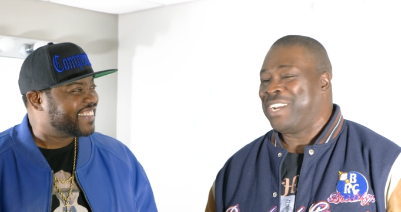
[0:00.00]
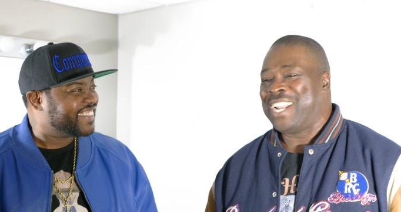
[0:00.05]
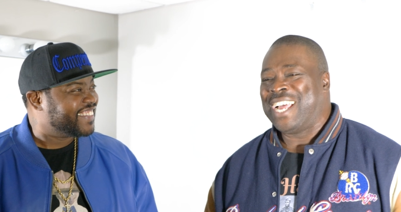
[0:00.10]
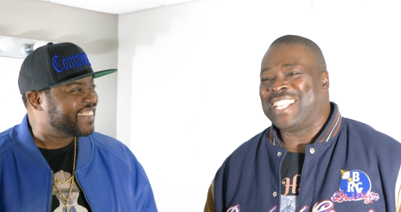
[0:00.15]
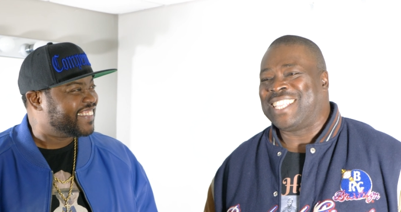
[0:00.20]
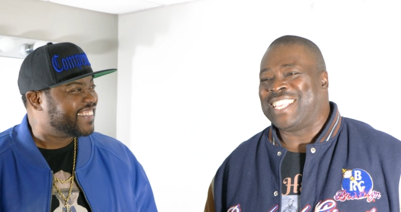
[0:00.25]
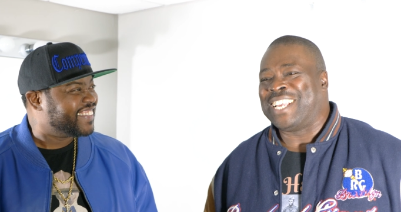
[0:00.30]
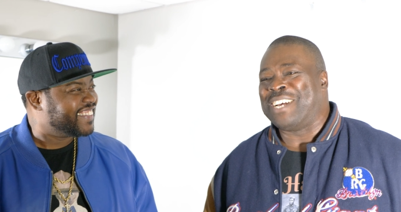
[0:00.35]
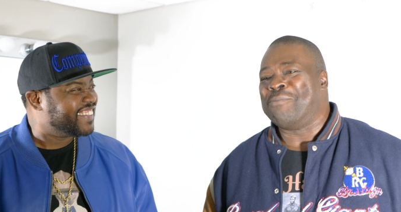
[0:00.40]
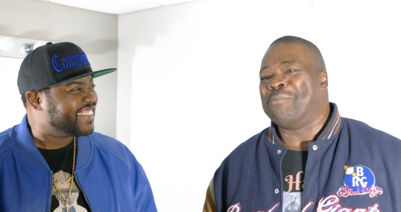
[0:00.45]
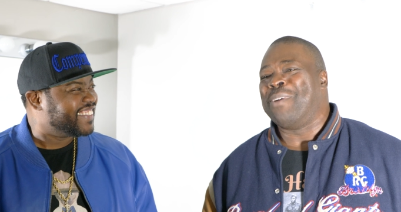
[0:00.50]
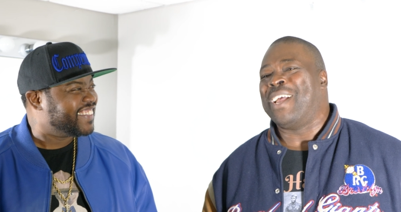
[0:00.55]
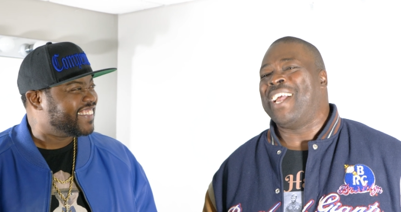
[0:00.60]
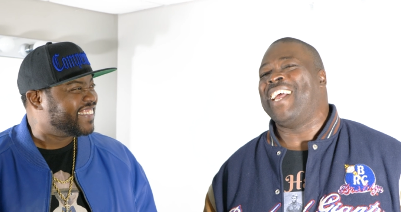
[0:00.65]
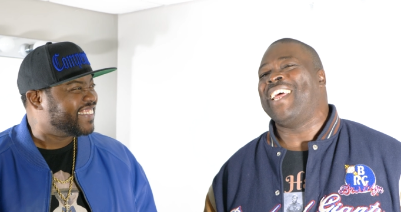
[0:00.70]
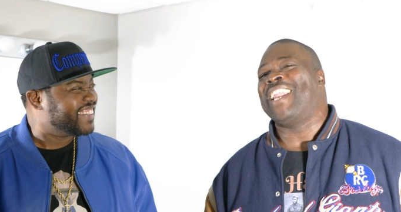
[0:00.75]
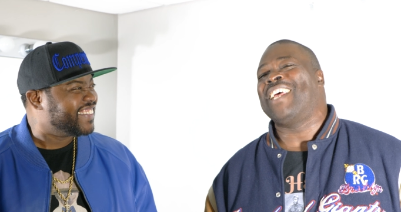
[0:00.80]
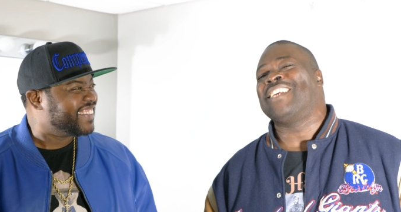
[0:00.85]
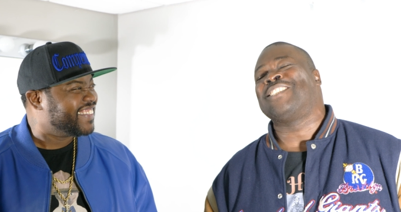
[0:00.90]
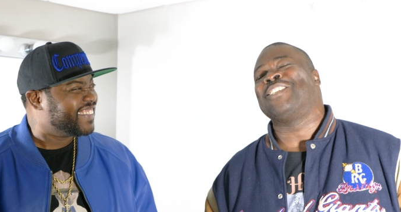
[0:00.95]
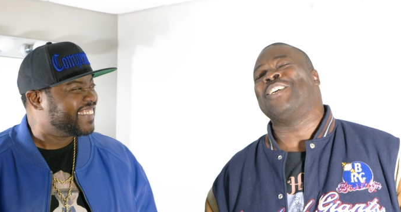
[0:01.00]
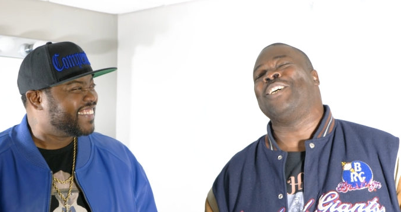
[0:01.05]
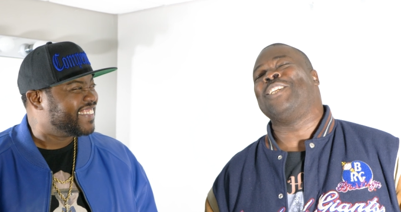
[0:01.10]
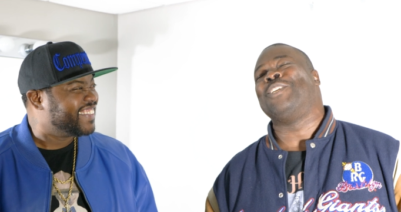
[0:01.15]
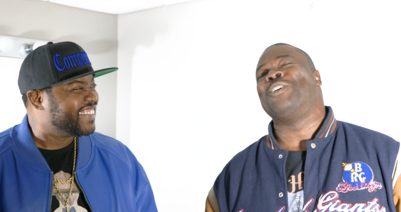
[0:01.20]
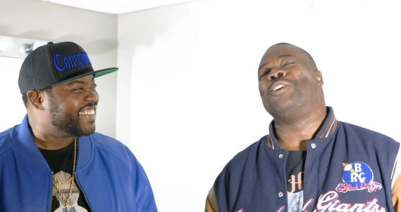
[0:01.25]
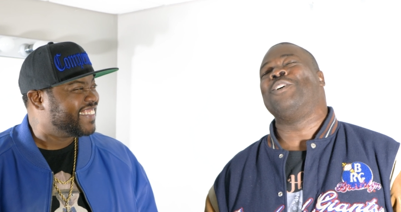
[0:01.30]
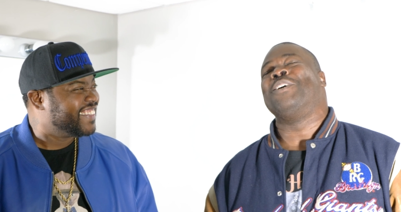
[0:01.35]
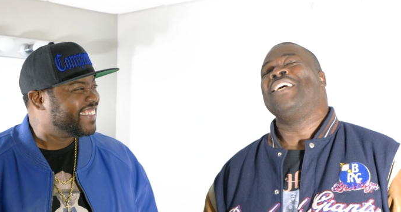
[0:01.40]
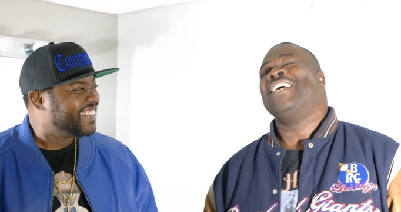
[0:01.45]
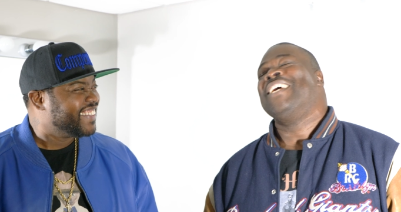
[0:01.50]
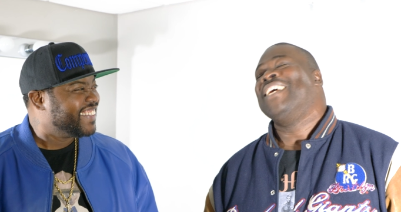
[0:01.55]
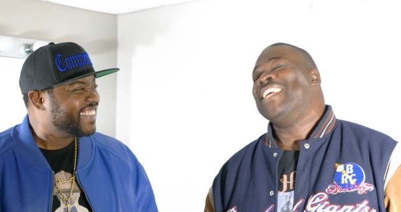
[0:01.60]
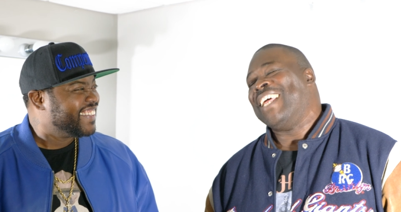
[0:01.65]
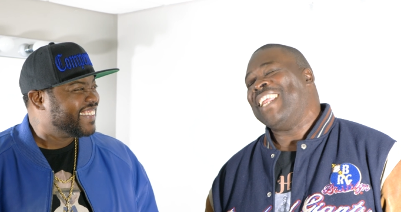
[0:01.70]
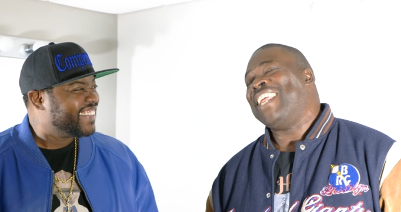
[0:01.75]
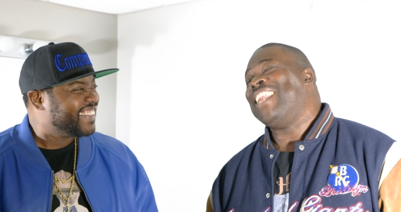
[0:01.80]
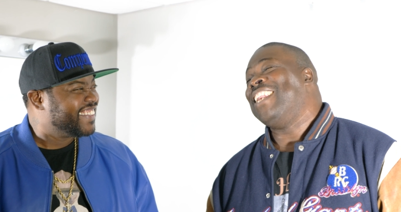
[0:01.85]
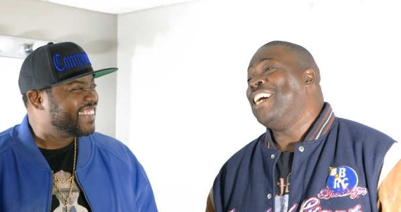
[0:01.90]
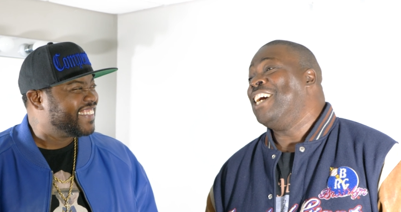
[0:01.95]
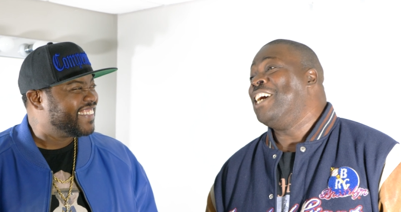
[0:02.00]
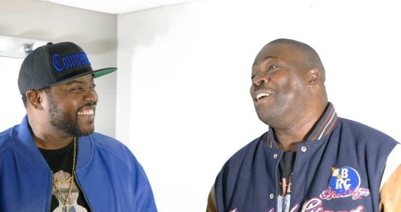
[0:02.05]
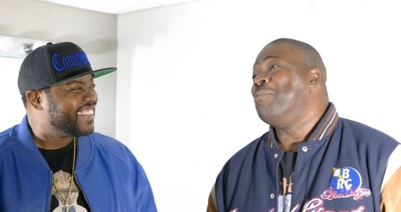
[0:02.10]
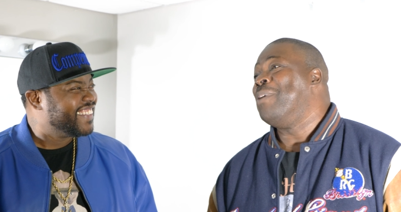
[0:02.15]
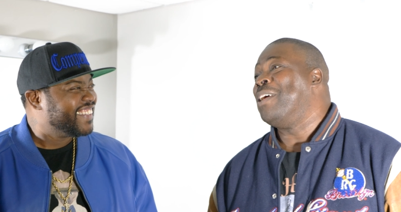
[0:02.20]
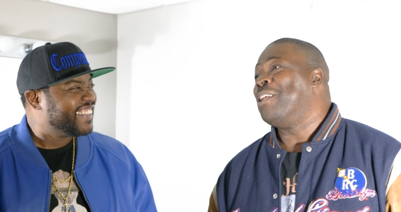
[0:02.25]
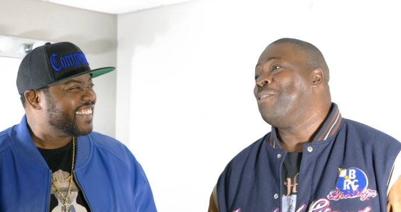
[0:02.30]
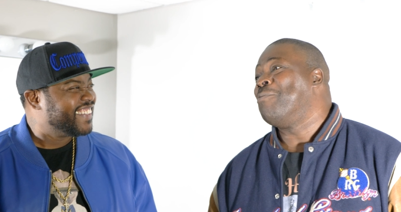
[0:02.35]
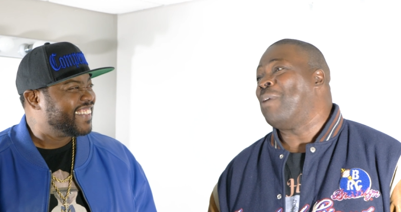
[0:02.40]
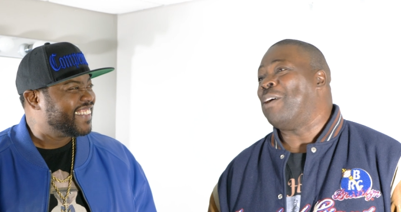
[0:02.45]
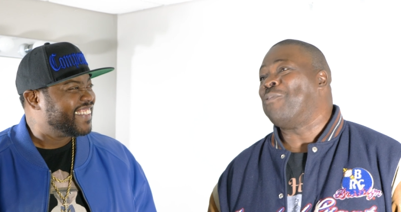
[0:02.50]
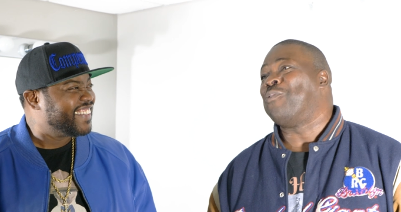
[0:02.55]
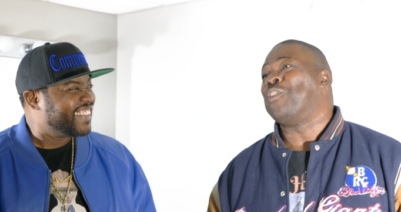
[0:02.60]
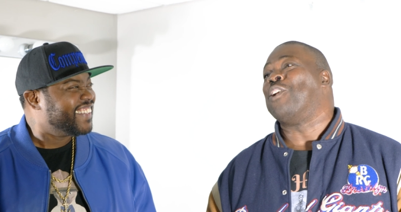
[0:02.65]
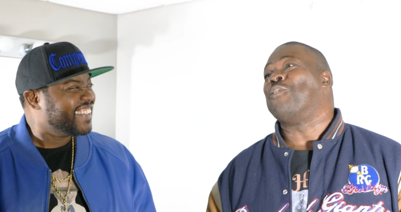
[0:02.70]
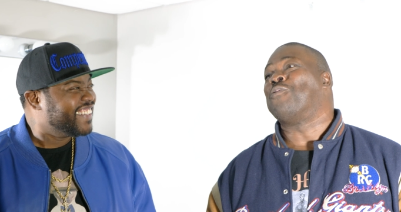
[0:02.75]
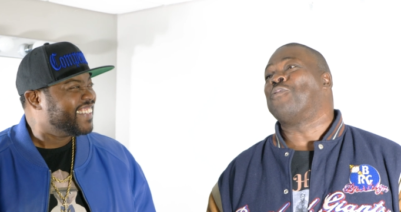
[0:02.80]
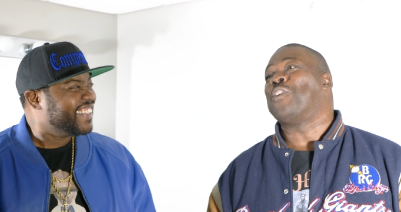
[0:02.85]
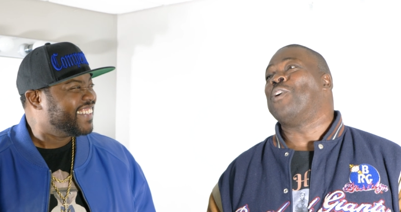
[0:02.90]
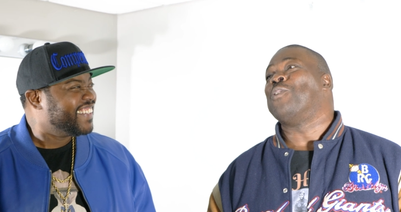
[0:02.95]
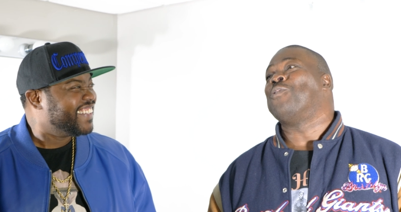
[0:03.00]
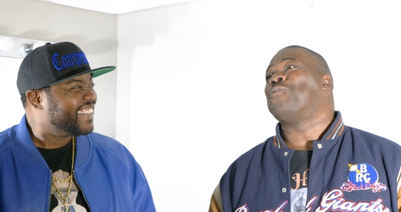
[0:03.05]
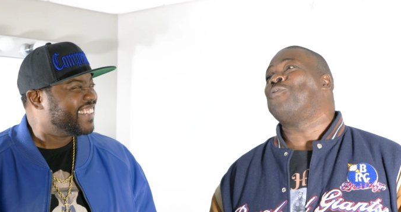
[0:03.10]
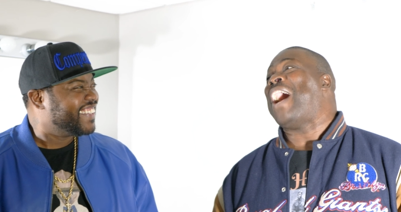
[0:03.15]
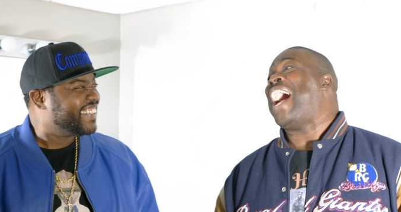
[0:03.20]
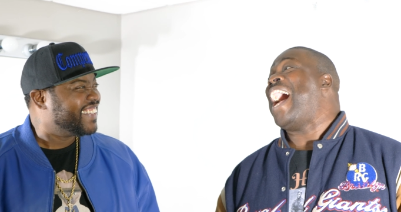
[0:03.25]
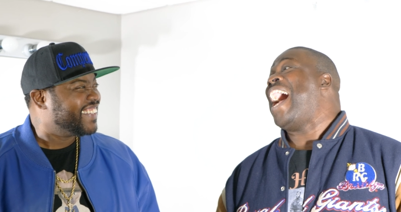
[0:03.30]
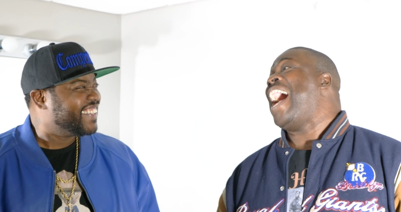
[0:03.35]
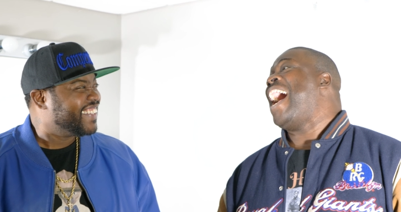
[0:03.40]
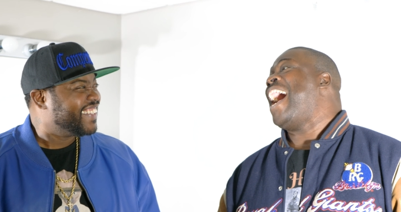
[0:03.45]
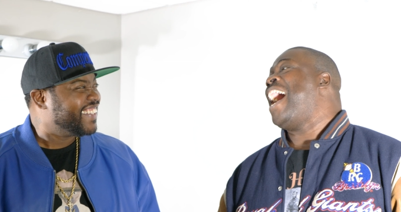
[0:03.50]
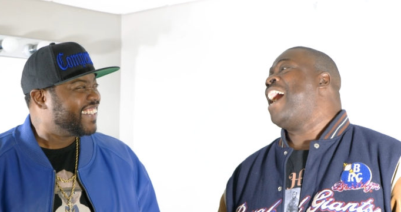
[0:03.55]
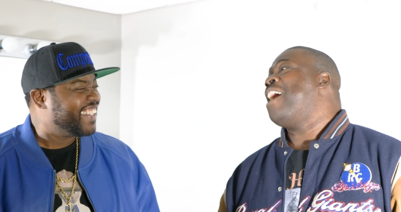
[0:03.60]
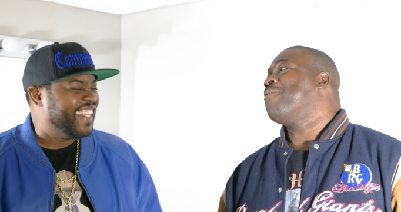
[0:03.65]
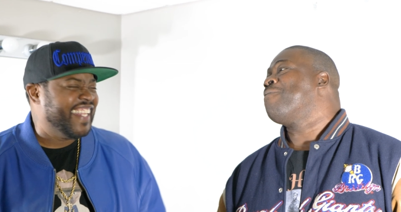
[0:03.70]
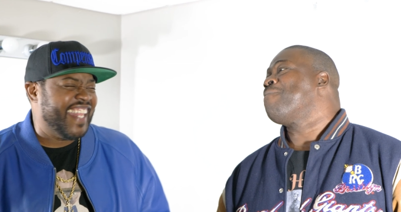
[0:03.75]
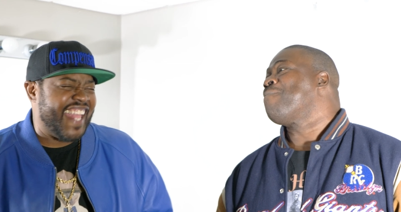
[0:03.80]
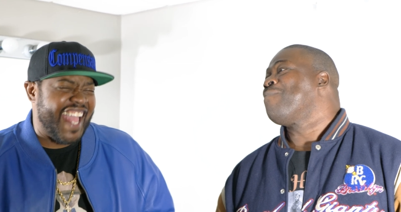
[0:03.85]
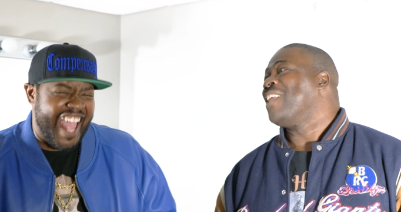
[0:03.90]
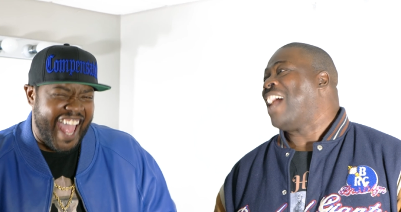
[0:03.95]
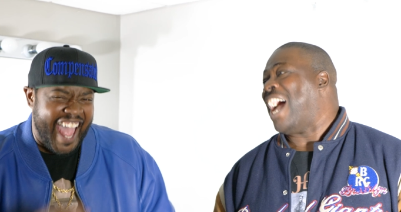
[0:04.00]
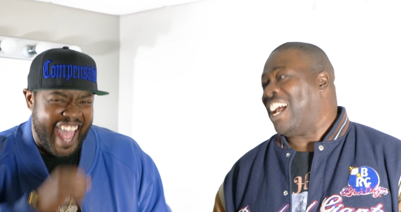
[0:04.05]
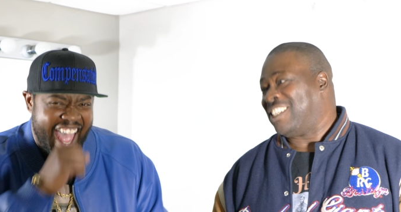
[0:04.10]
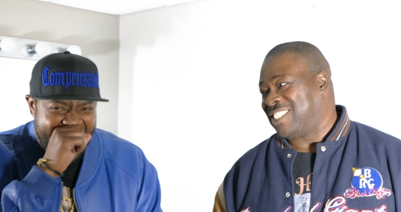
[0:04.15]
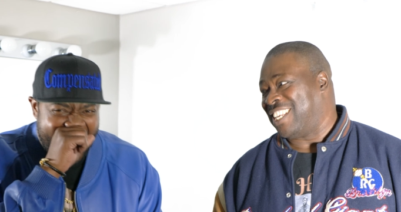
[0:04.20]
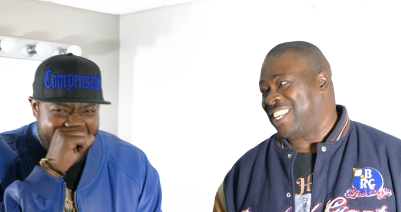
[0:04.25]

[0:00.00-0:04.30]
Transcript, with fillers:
Speaker 1: went out there, man. I started doing. They love me, but for the first five, I